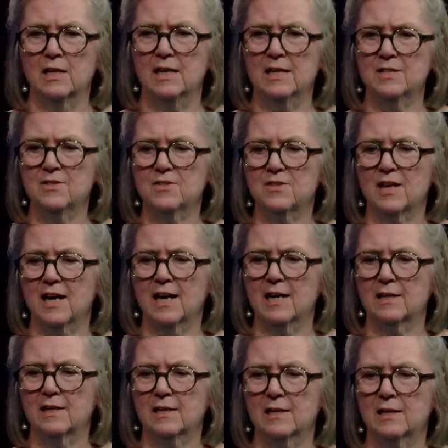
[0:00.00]
is
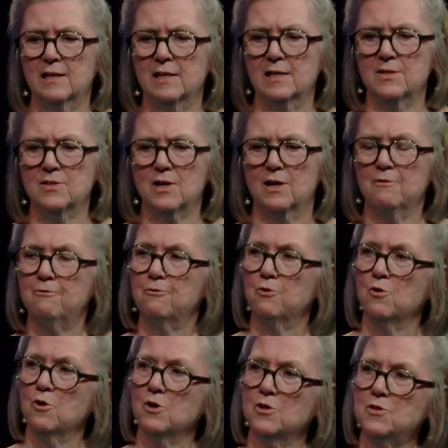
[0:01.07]
that it is a
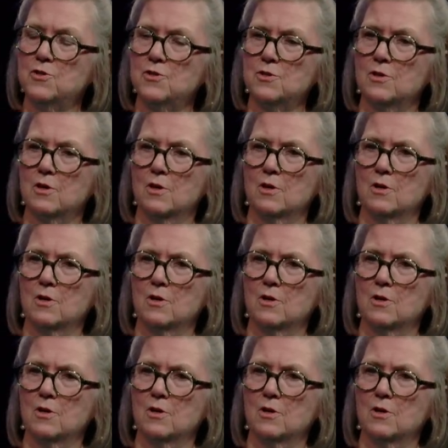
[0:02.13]
force